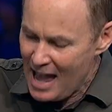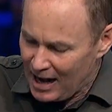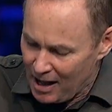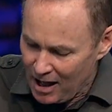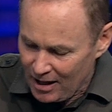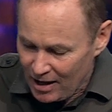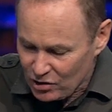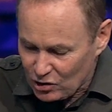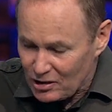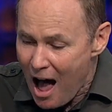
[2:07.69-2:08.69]
And a,
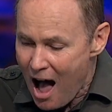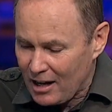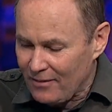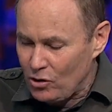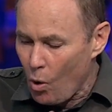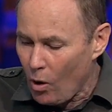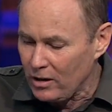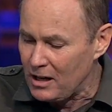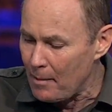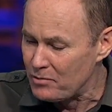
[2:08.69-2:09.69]
a, stalk of
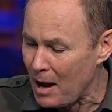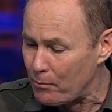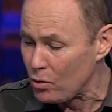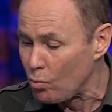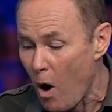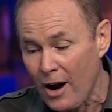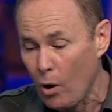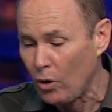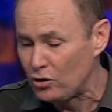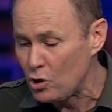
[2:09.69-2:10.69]
corn comes up with one
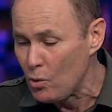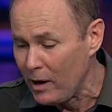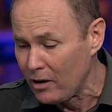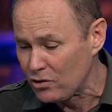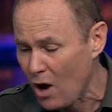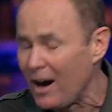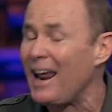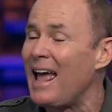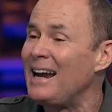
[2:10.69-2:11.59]
or two ears on it.